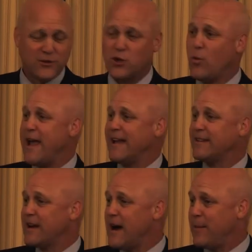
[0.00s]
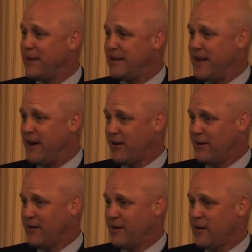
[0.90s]
So we had to
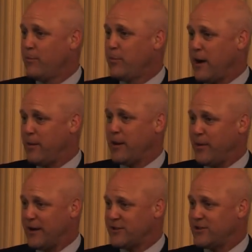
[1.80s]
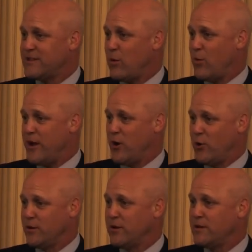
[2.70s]
commandeer public buses that we
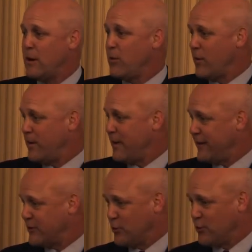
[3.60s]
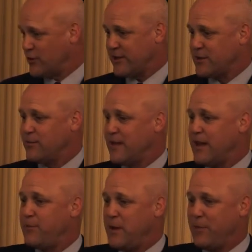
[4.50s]
own, that were run by the school system, to
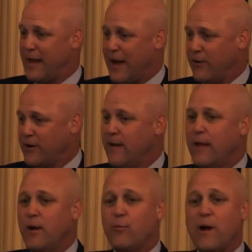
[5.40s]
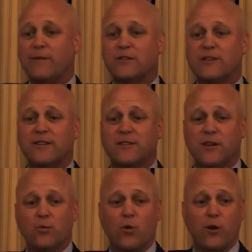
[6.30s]
get people out. Private sector
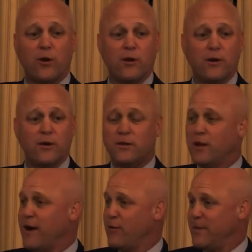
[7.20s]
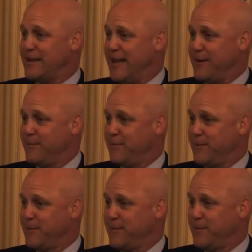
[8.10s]
didn't work, the government did
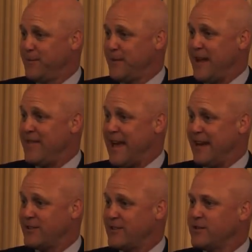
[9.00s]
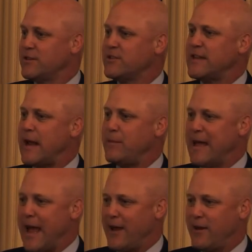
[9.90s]
in that instance. Same
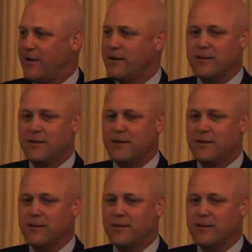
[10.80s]
day.